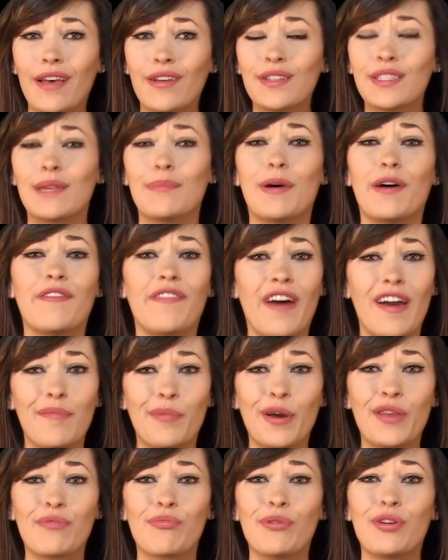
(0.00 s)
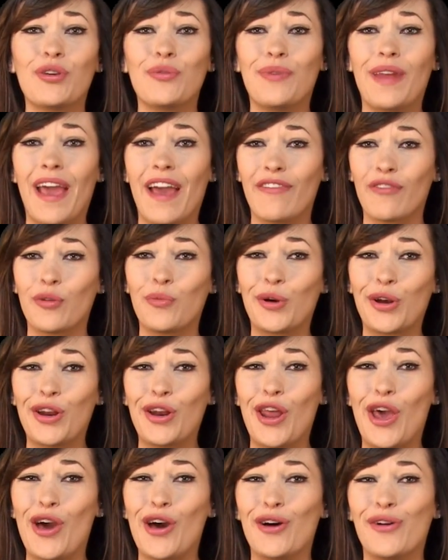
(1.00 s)
else about 5.3 you'd ever want to
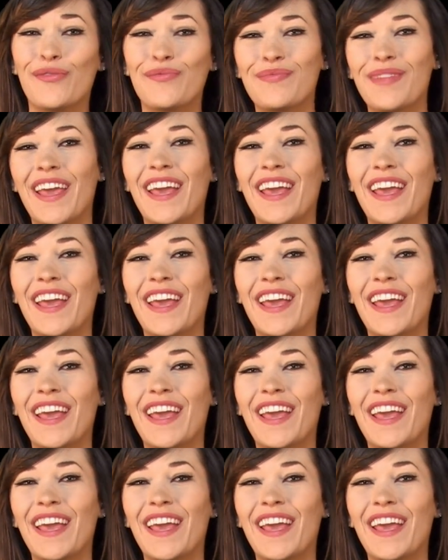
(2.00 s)
know.